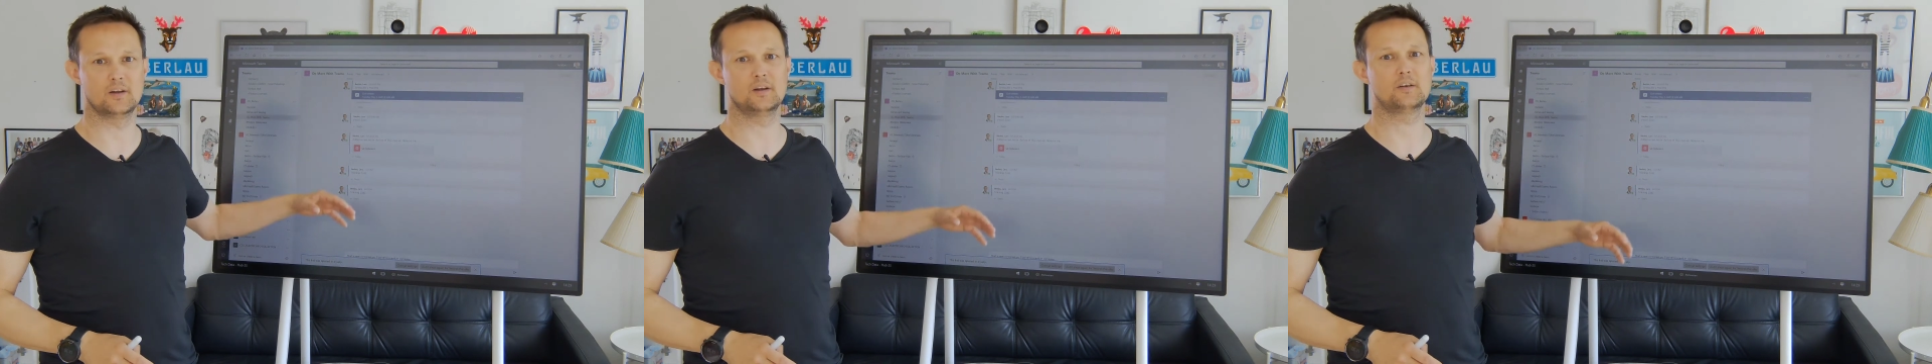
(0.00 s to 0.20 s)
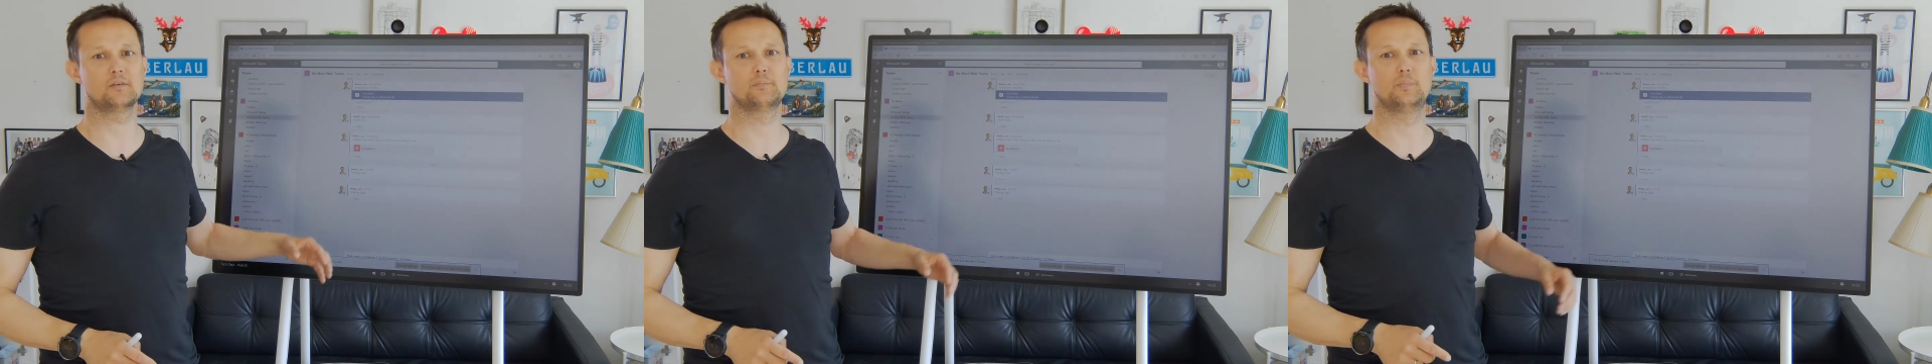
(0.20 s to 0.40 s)
a
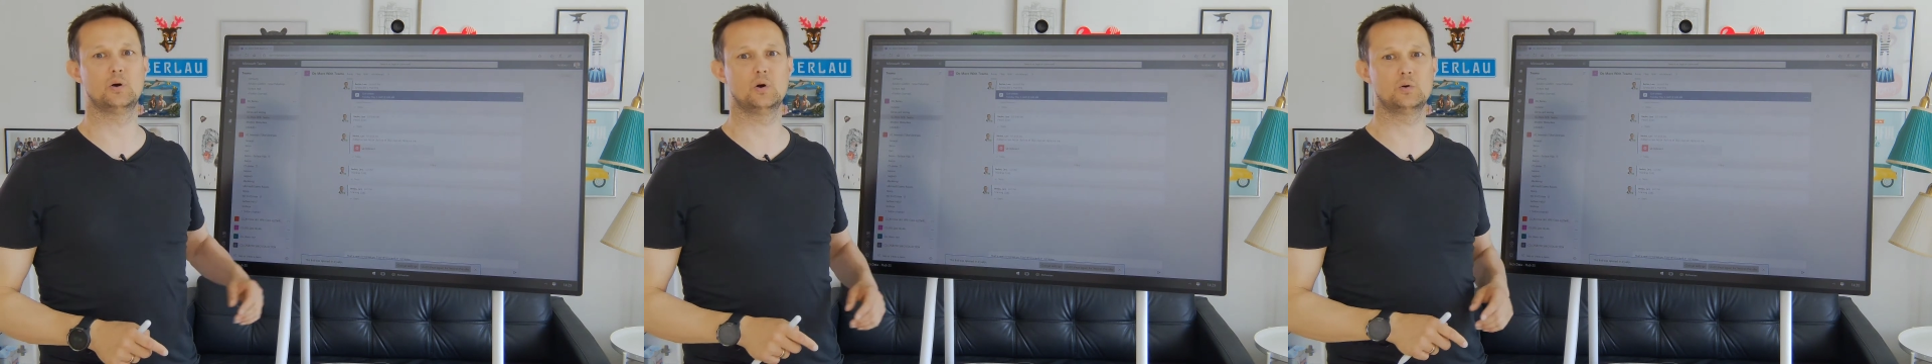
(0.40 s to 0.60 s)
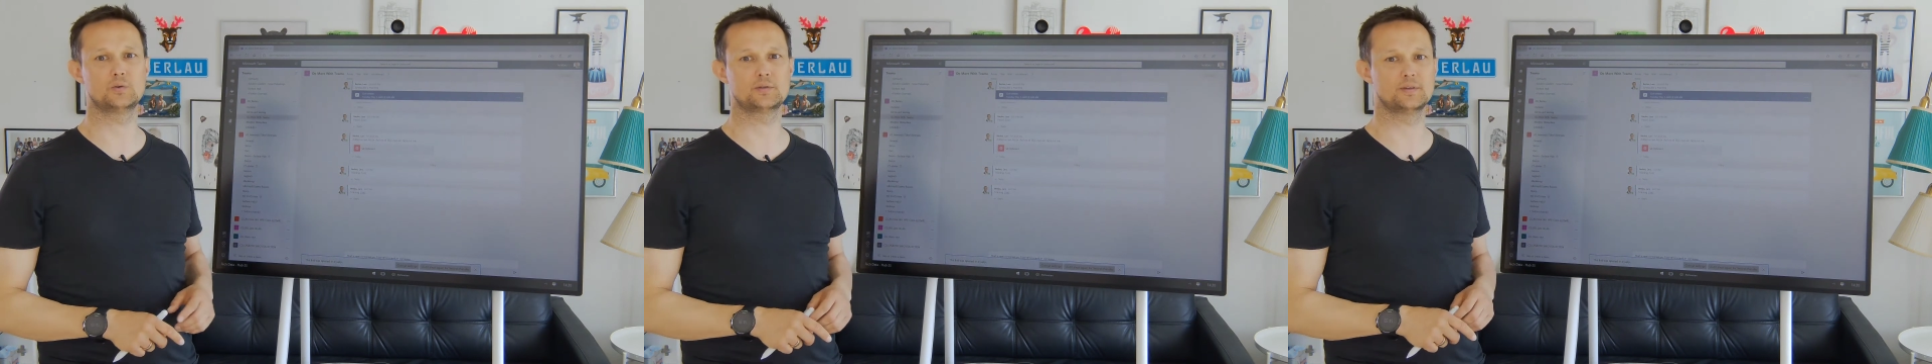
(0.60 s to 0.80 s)
lot of
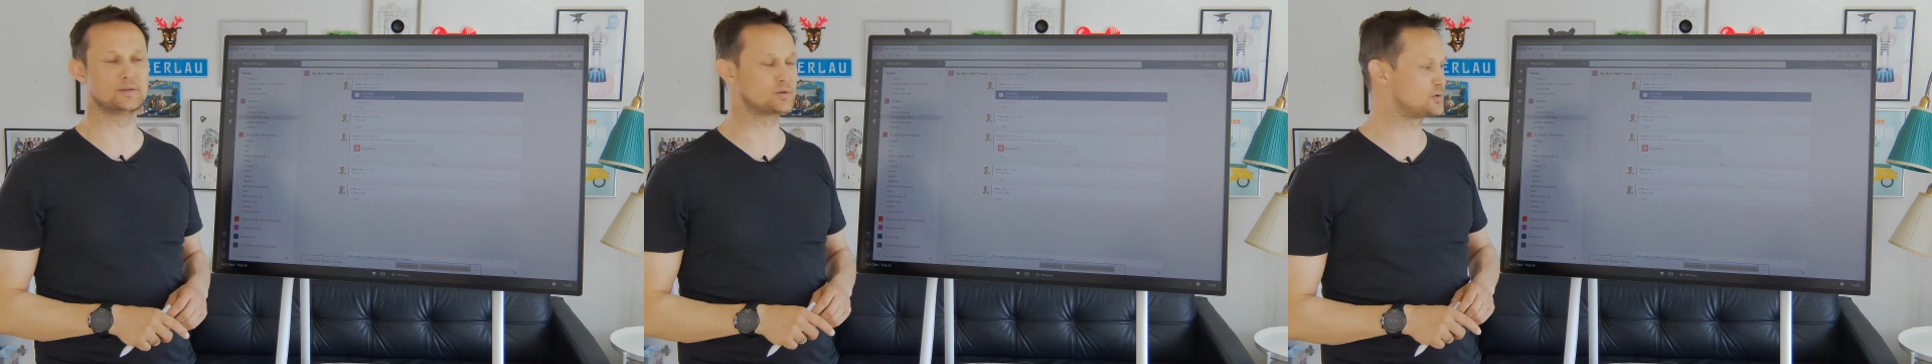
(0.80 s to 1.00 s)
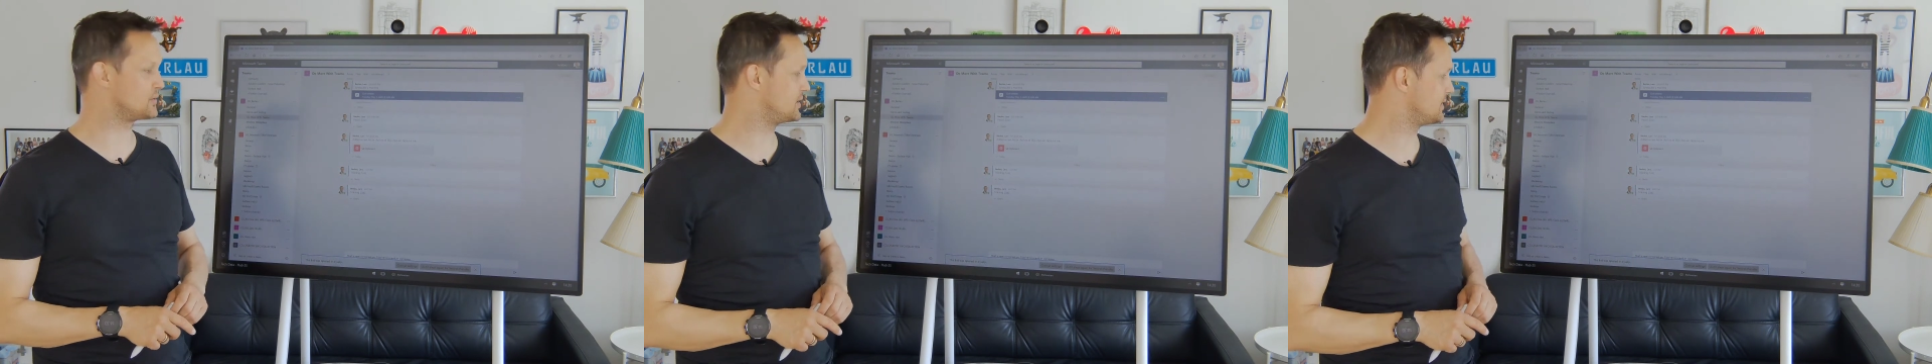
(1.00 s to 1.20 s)
posts
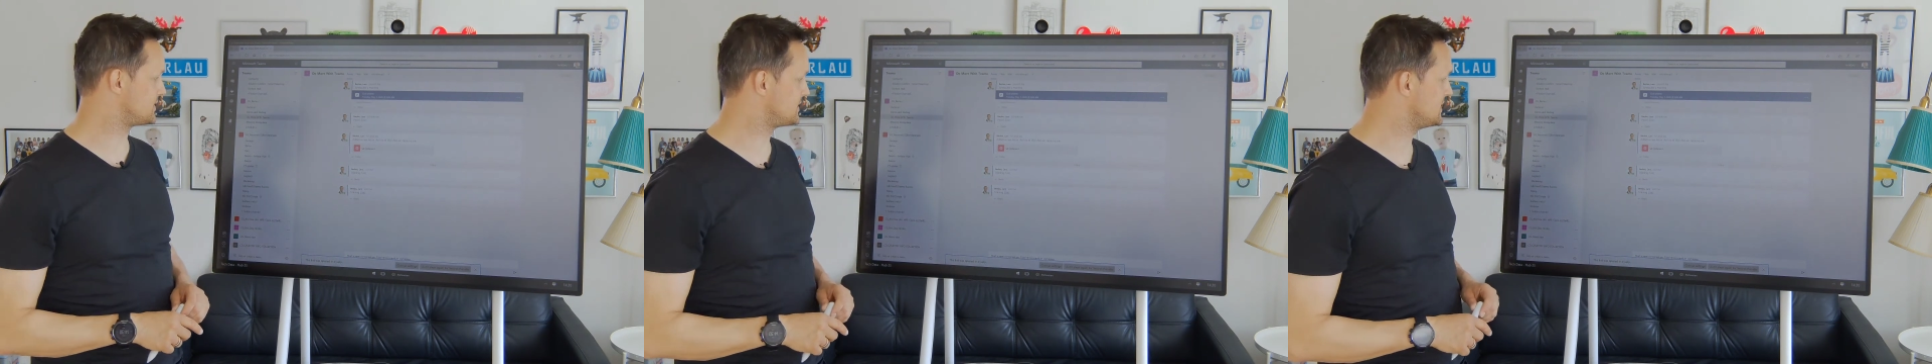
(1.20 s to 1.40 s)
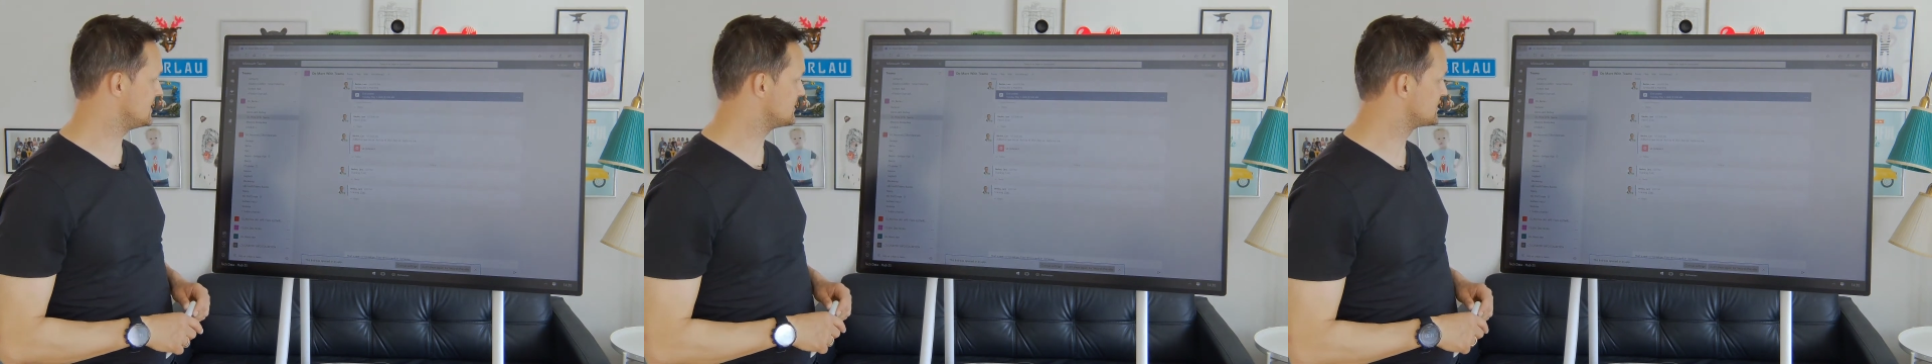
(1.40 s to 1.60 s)
into their
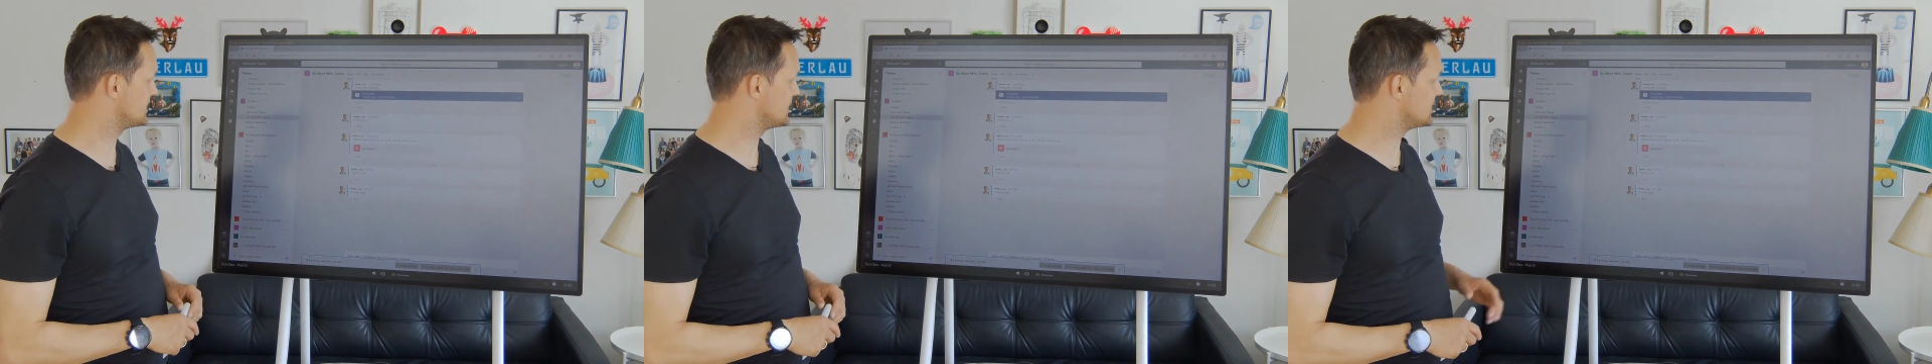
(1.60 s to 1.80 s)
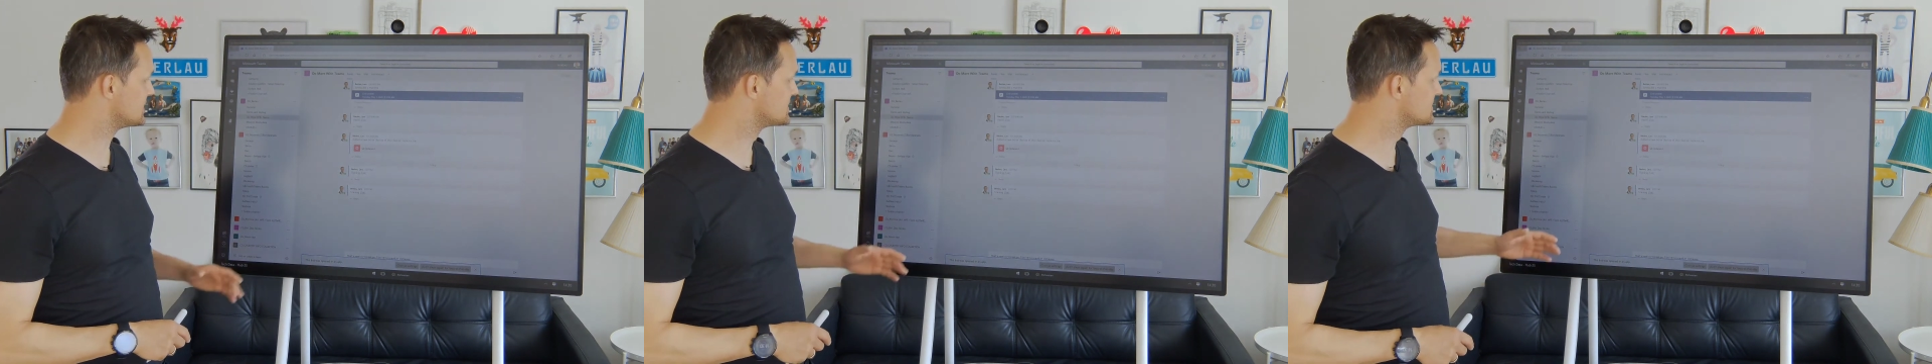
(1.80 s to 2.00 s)
Teams,
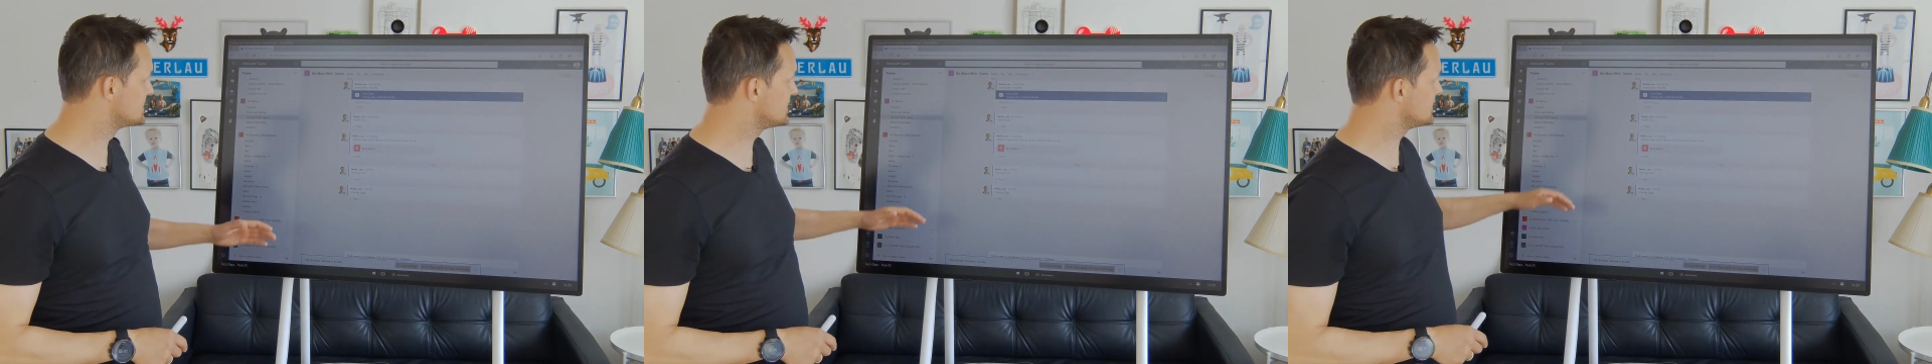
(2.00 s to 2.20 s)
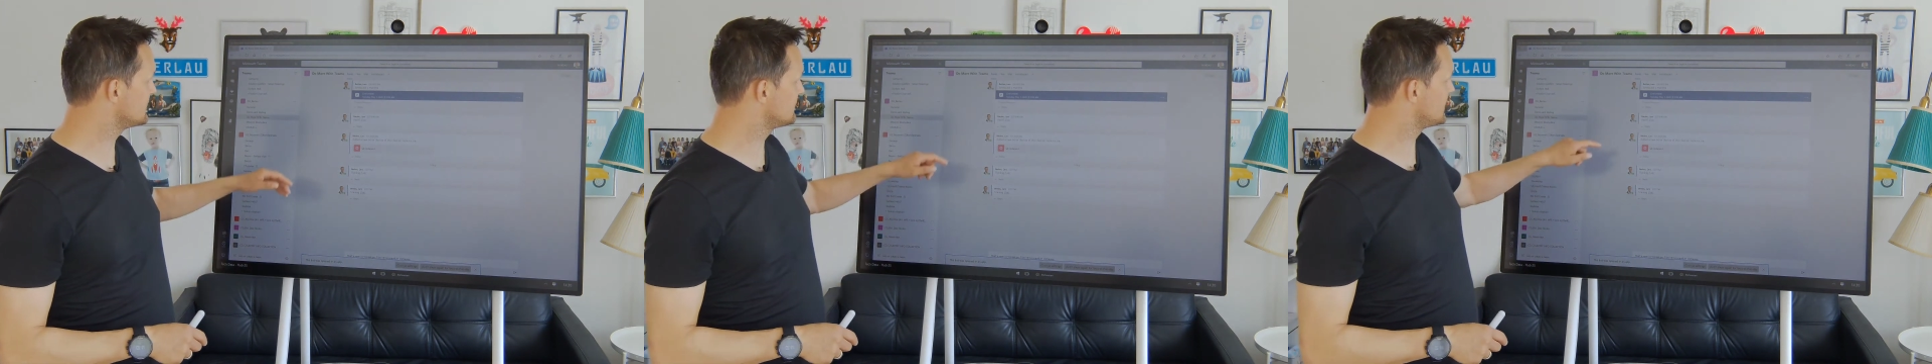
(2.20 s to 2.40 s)
and
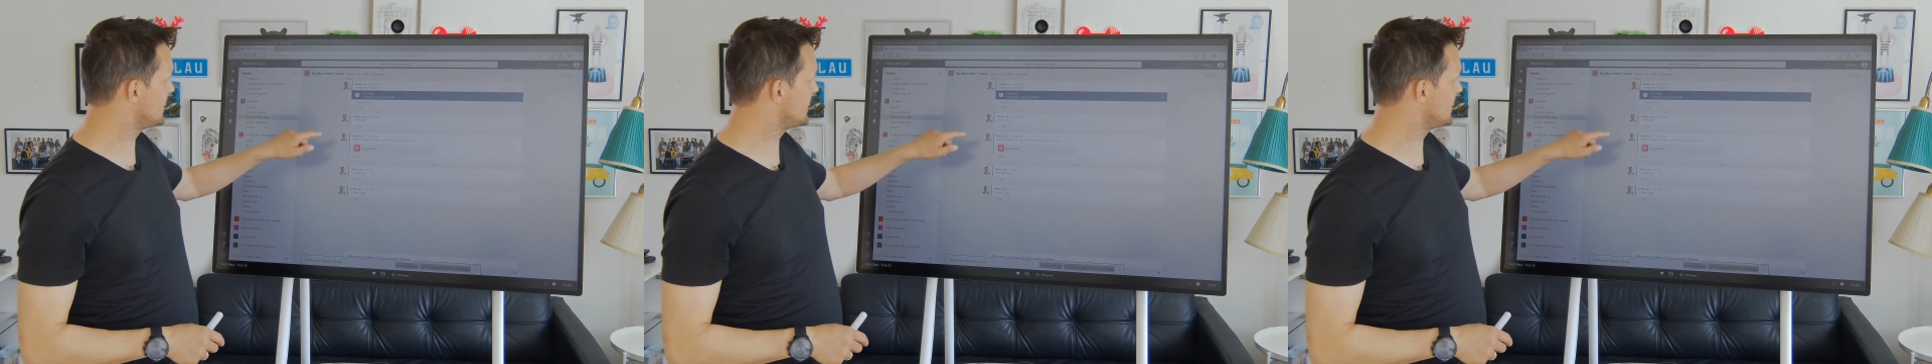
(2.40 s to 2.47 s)
instead of